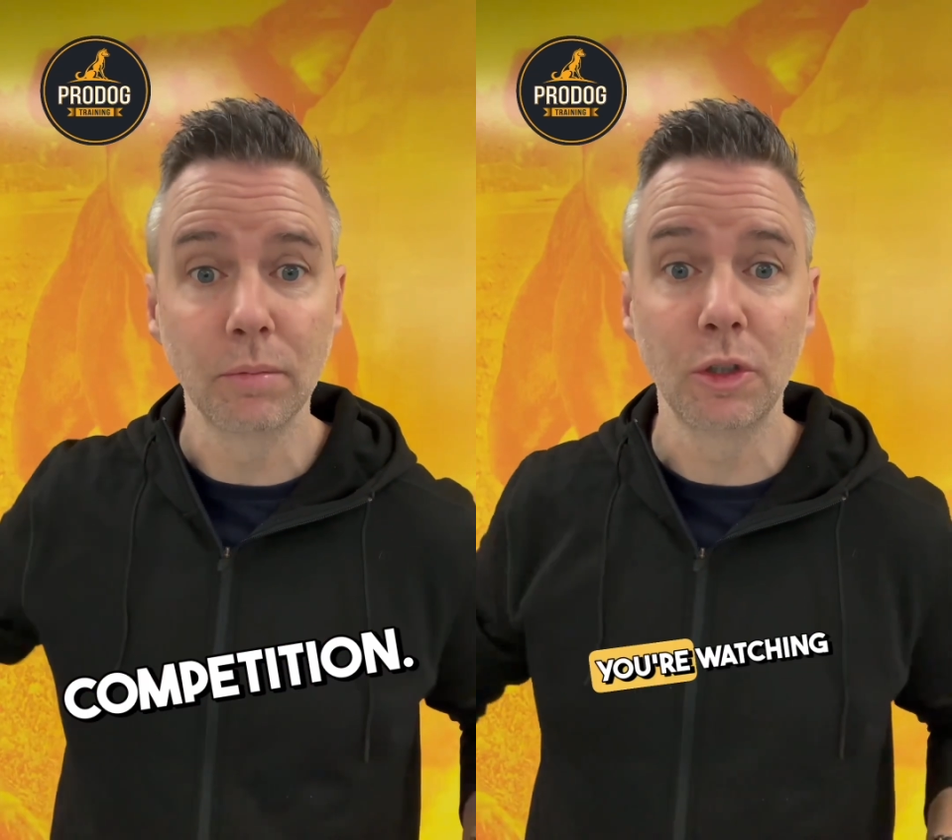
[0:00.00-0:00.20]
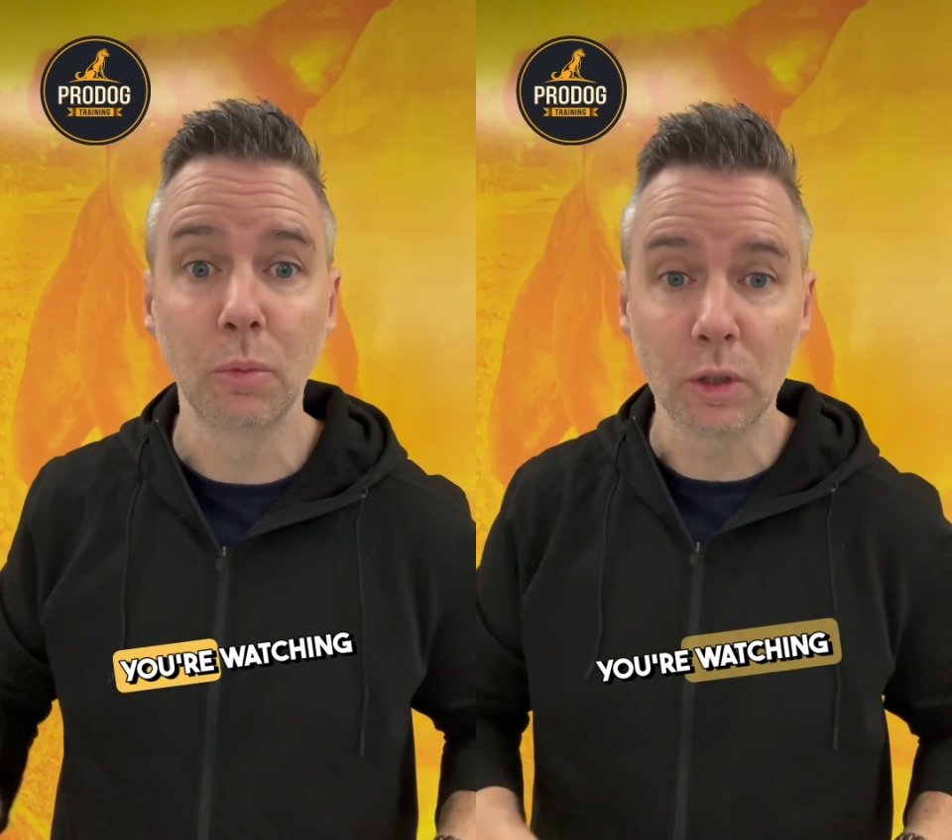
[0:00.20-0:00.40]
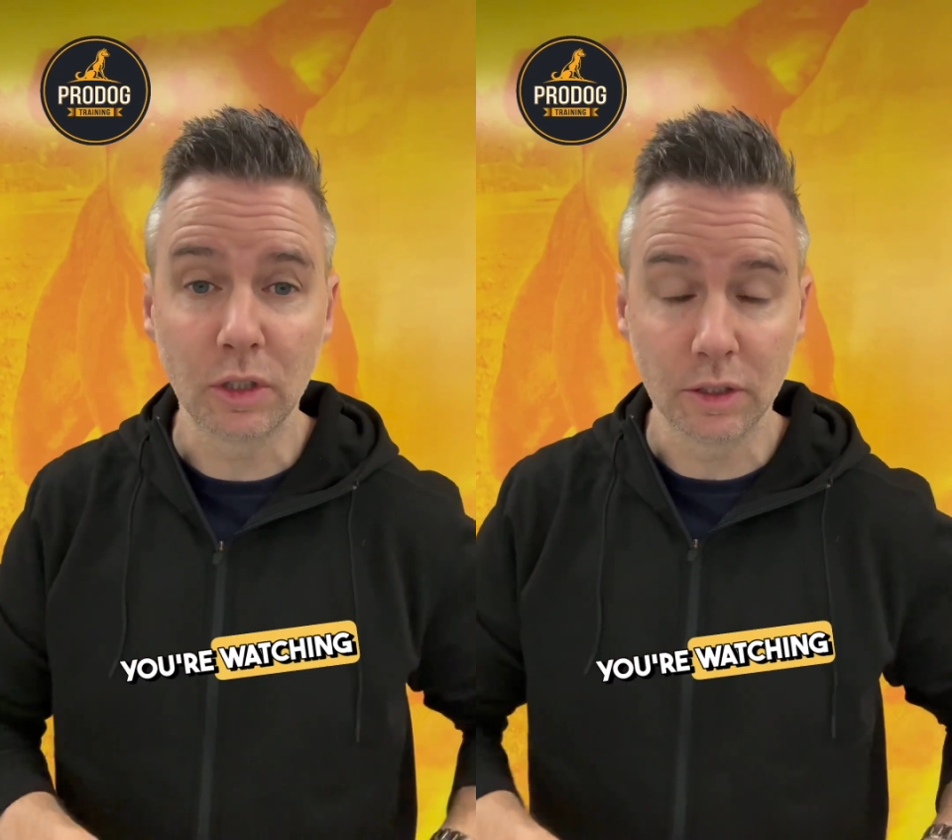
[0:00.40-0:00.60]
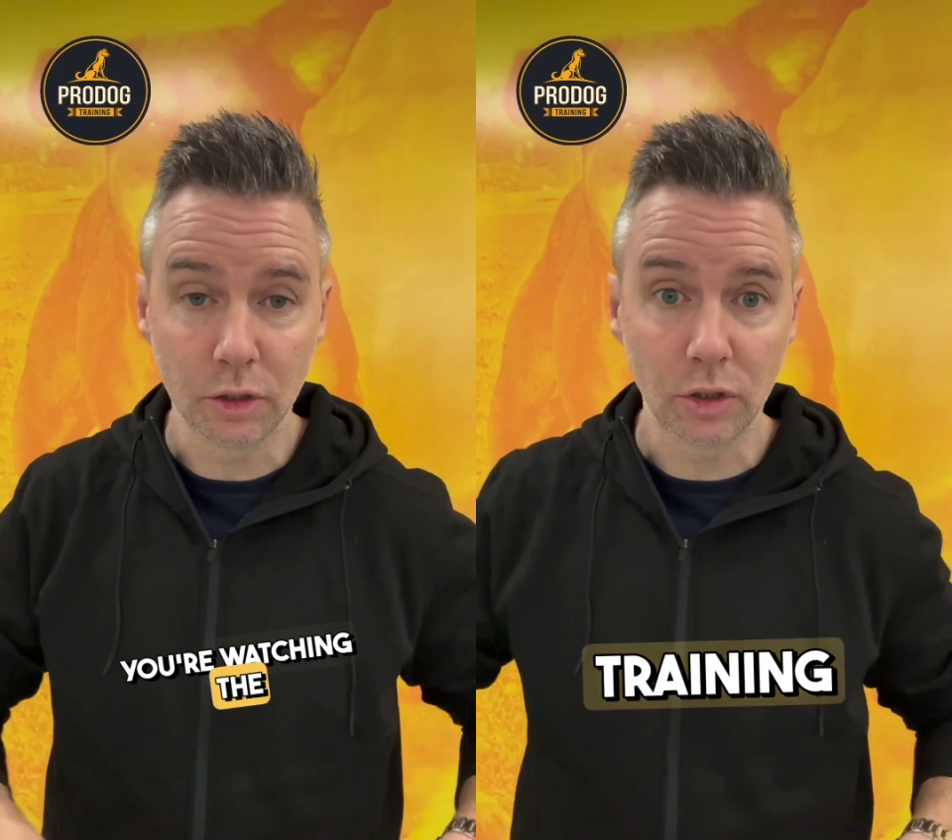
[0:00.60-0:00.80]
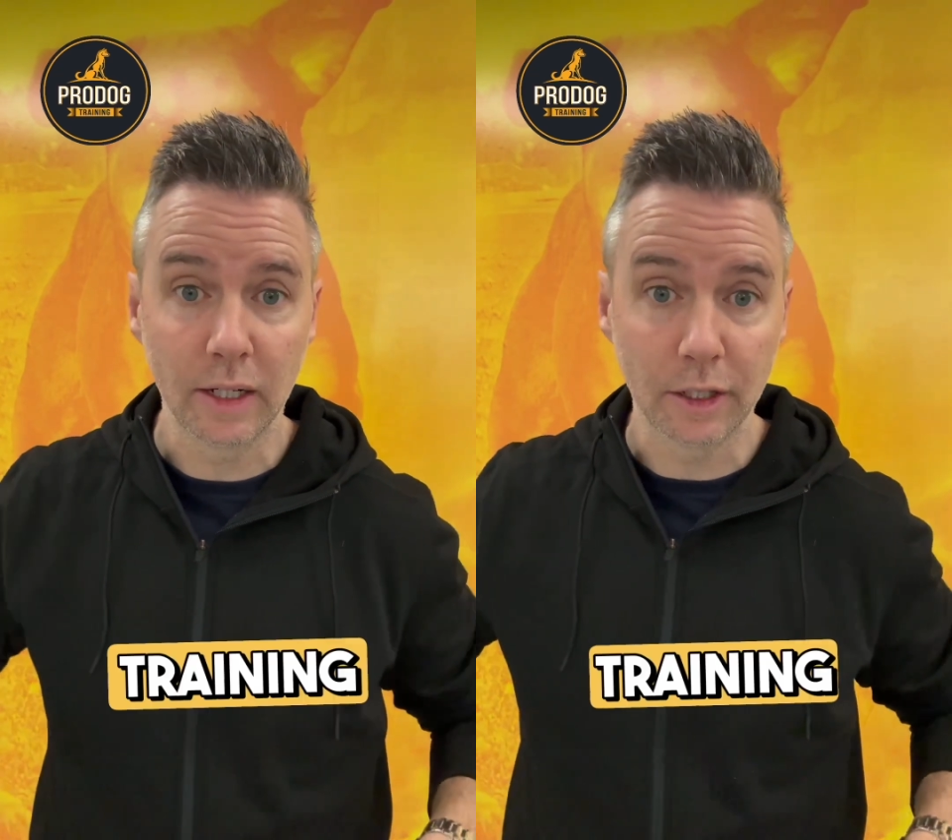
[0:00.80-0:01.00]
you're watching the
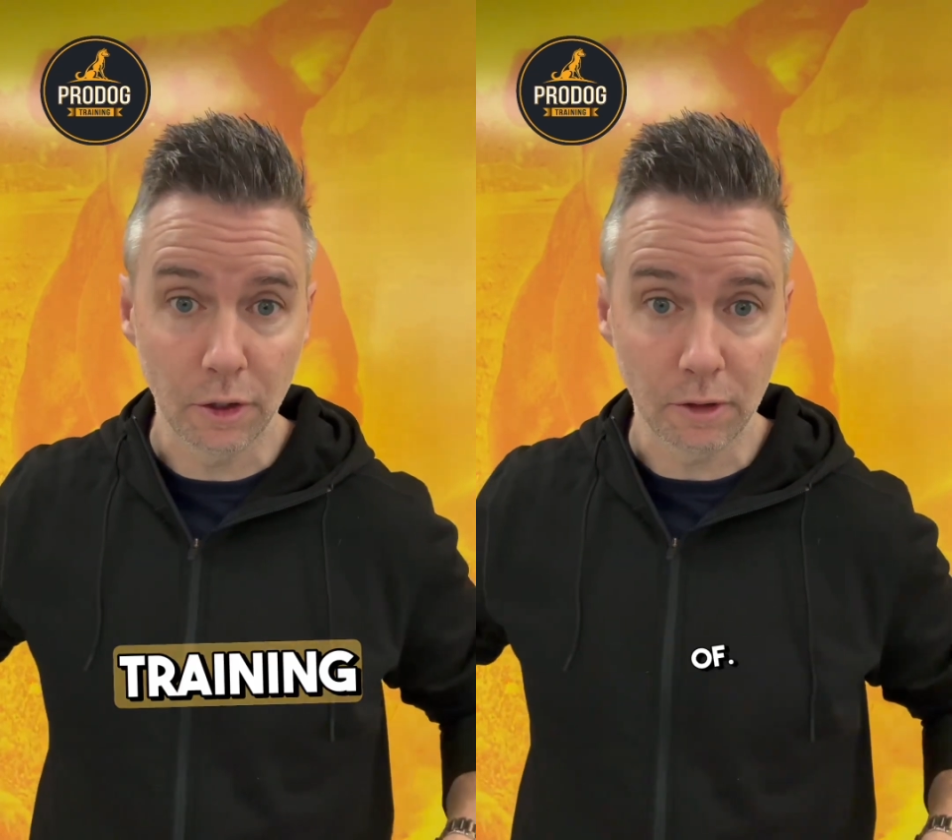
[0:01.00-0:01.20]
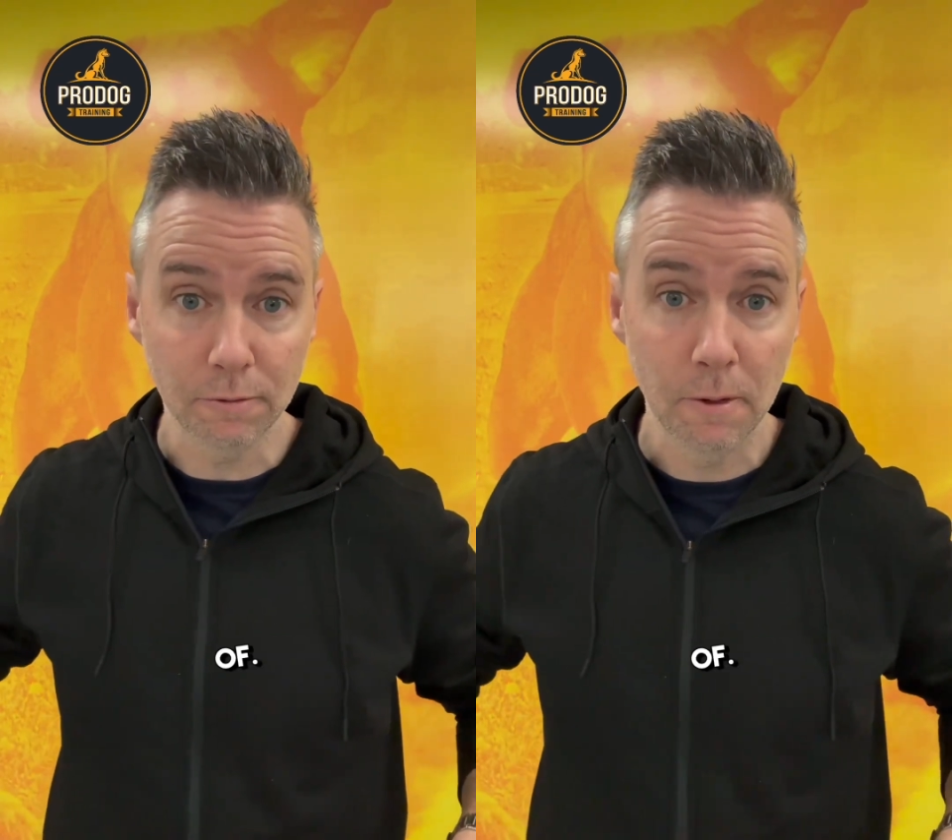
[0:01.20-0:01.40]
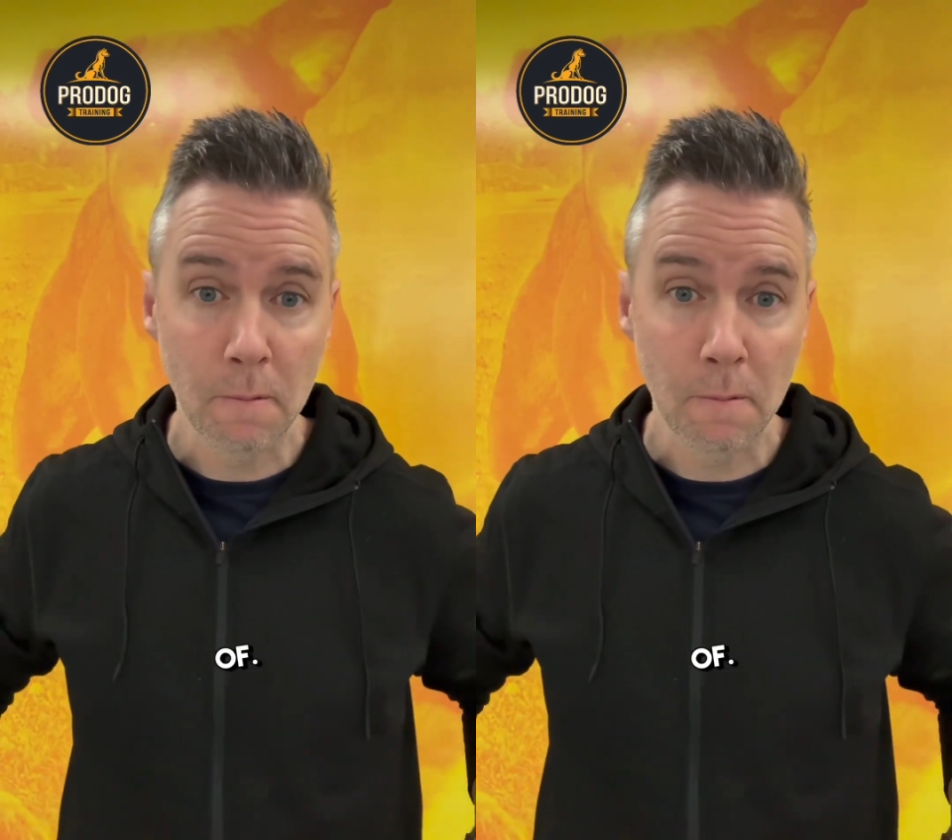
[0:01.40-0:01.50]
training of.